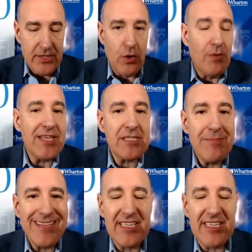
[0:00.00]
So what
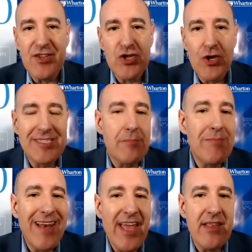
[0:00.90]
this means essentially is
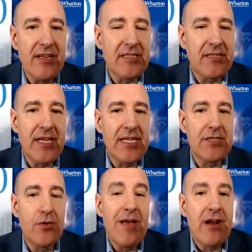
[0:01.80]
that millennials
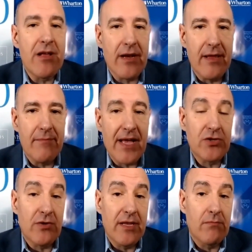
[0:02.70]
is numerically
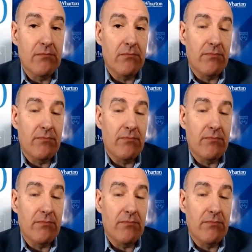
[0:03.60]
actually